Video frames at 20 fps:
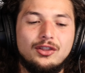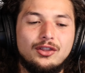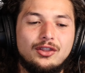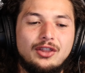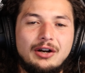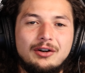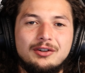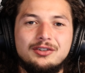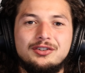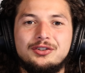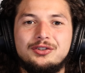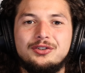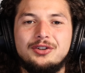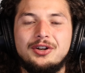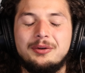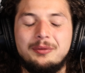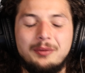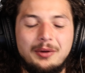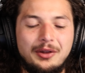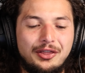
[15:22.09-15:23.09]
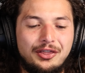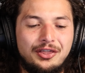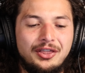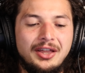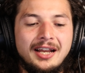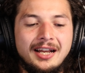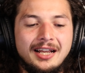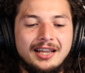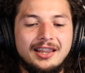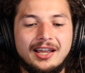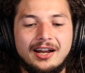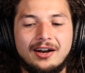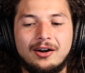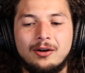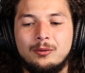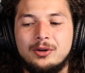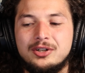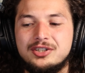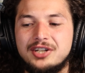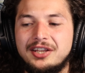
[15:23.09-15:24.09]
There's a thing
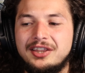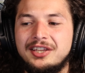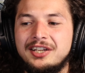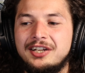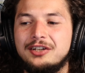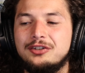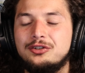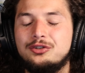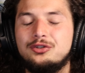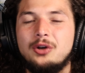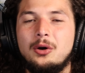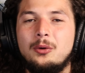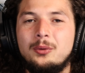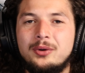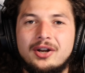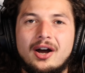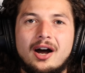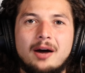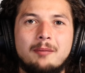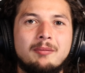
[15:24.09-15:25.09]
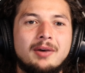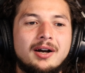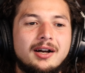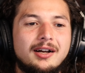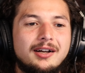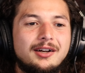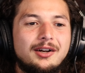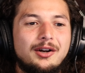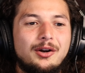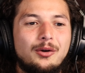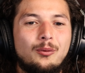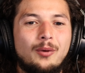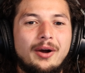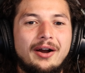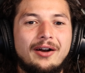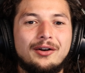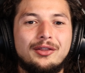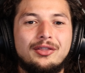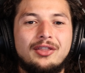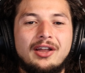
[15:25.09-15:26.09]
there, which I think is so dumb,
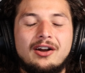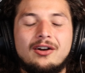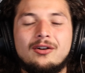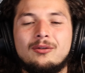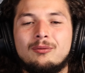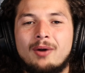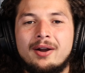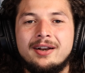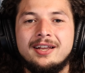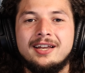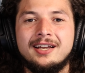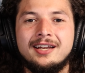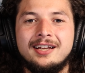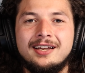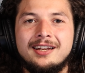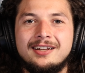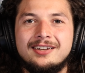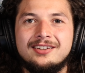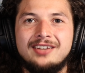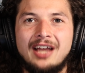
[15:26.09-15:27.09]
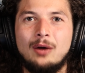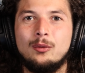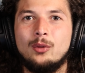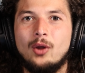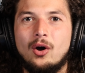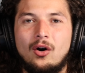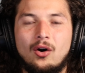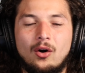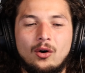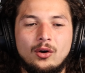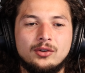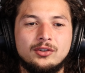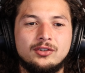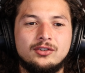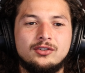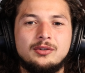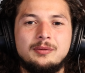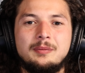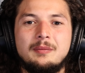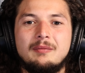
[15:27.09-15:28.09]
where they're running down the
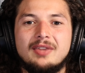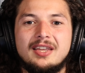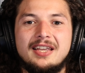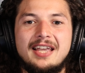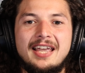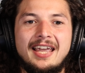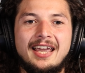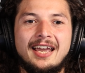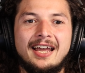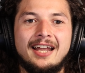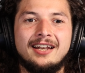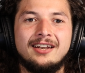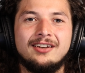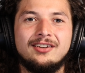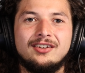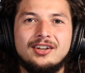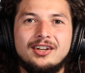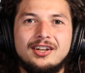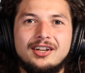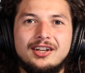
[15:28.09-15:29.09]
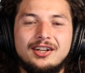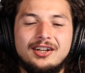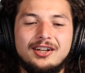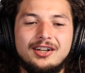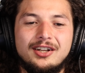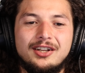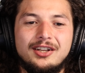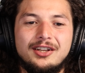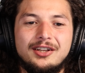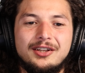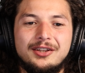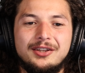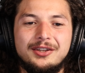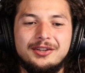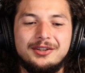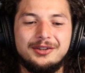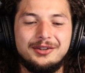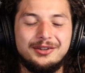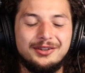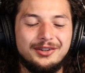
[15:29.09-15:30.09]
halls and
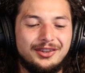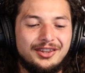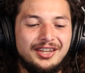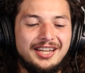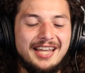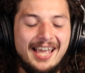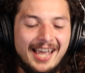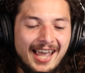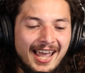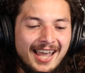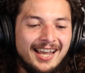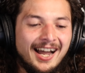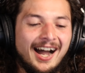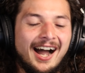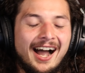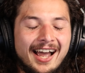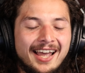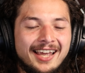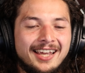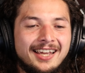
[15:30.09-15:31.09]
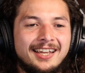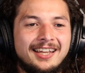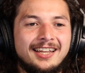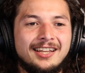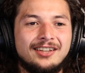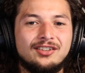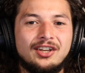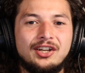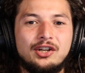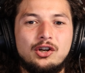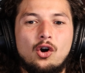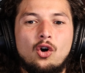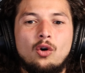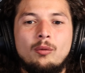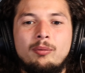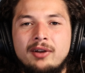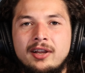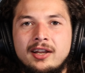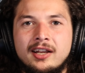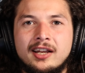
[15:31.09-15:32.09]
the AI is like
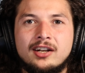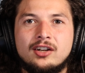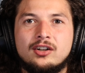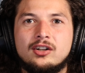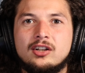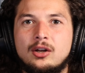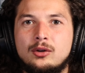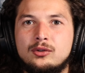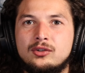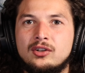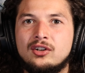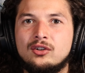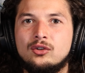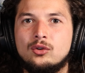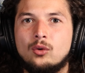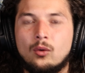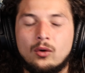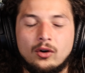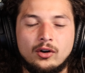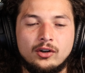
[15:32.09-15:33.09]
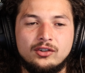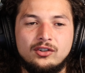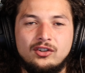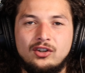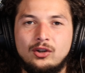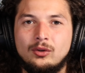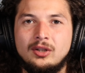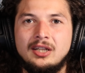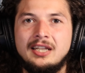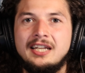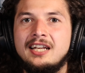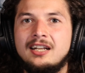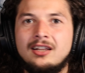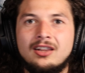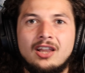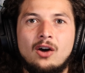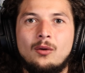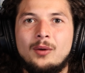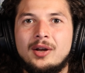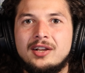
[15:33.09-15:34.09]
opening and closing doors to lead
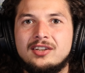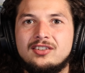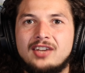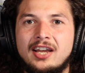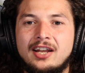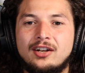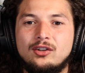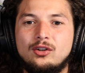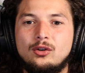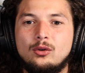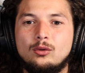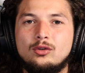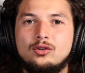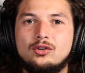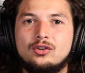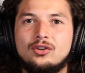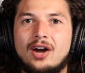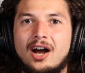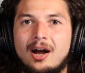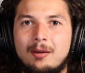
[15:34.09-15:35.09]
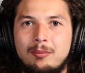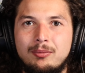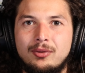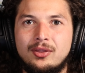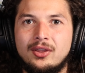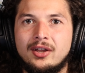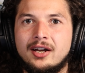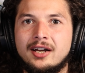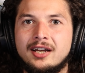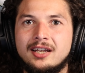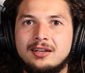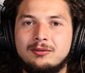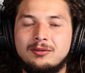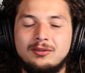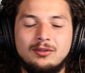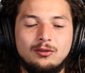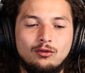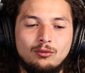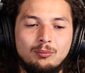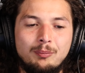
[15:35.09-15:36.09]
Lois and to stop
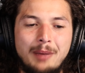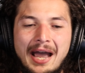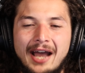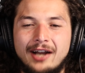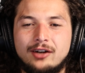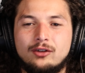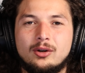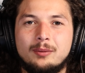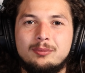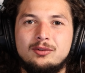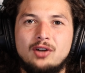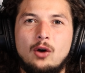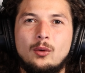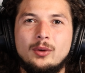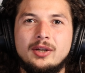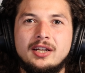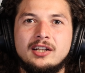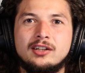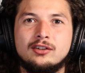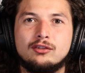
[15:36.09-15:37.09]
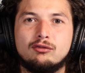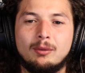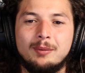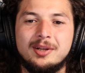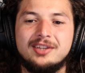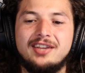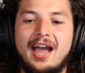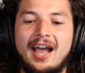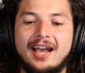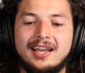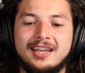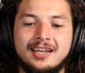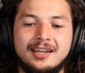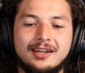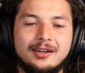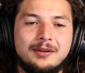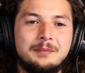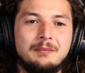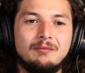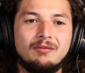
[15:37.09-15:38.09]
the bad Kryptonians from
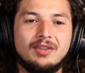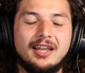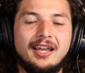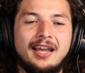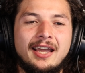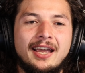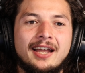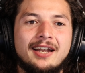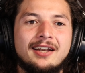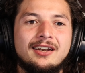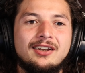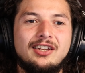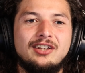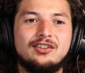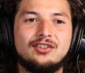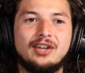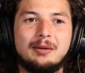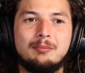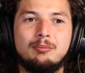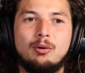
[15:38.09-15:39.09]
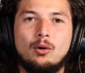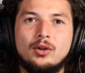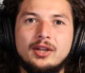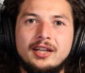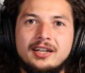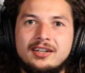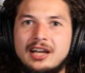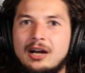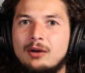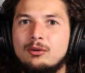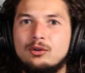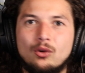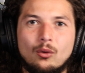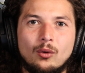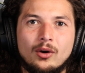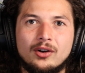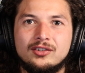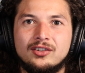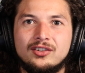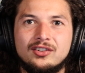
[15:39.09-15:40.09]
attacking. And he's like pulling down
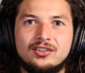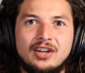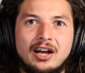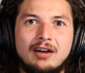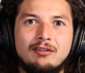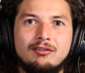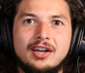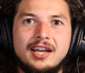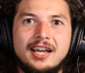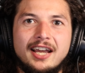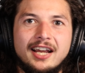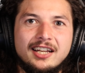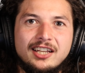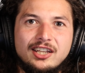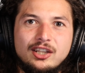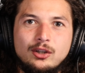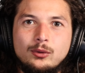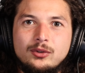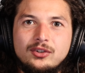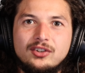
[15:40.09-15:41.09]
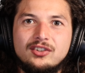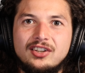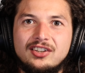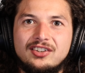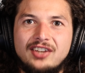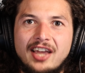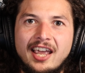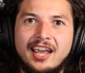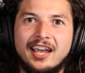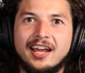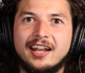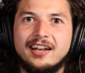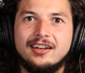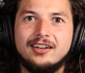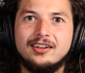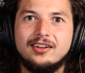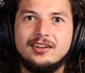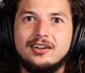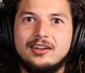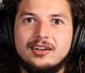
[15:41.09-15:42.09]
doors and stuff. And he uses his
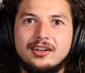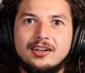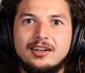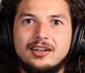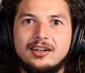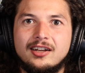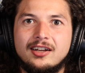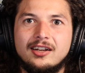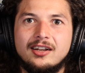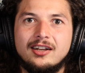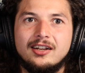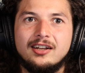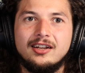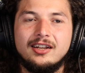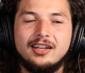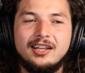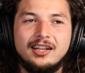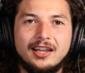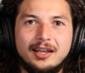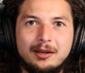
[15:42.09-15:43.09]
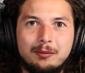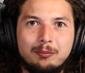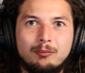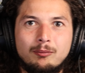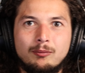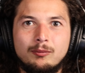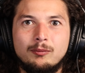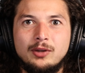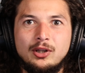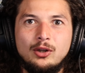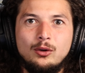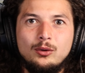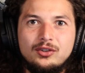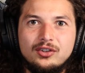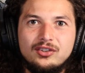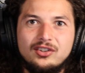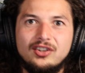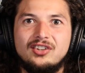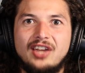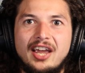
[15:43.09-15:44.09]
hand. He like
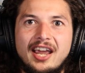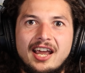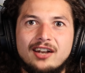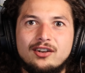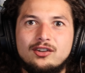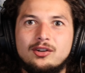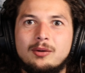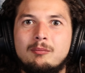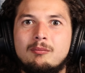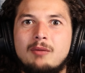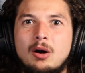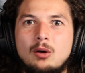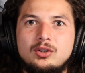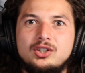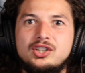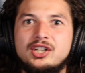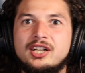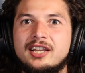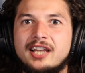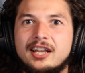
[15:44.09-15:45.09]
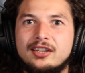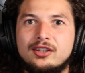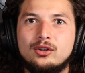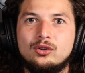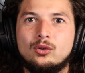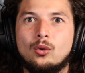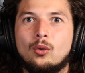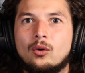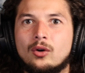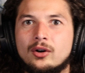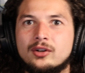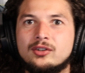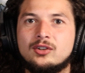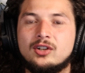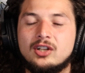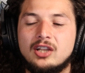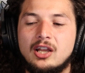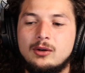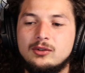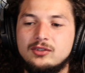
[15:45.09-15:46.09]
uses his hand to motion that the door is
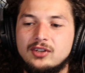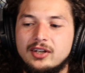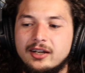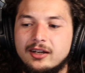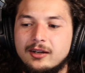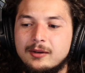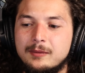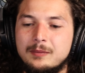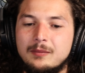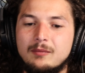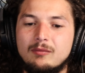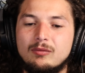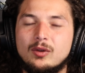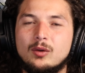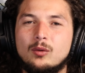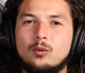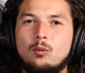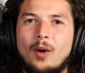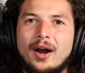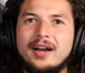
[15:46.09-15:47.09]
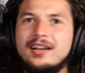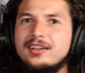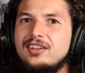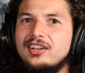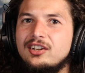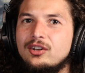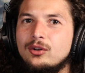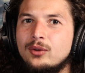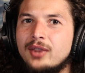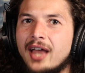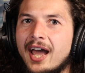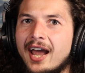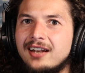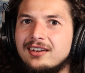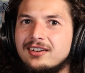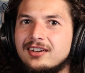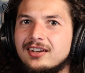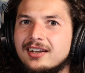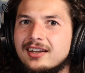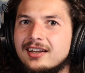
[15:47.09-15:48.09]
closing. Why does he do
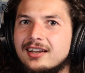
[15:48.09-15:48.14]
that?